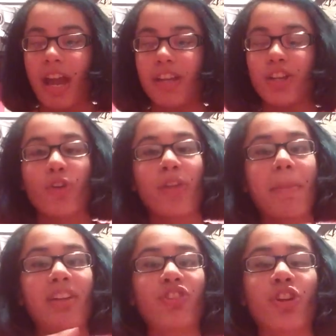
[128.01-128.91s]
And you know, they
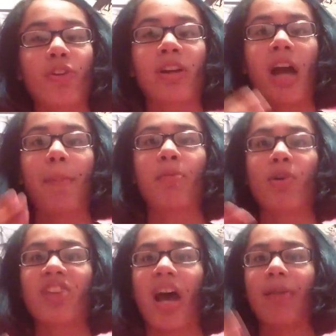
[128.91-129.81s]
mentioned her a couple
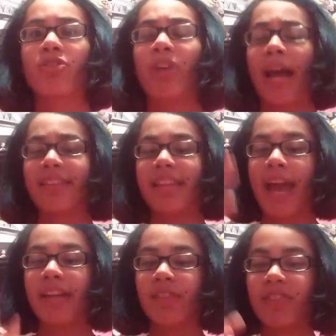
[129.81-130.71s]
more times at the
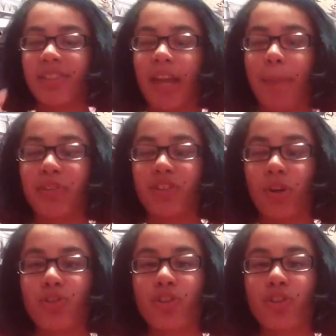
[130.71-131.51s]
end of this episode.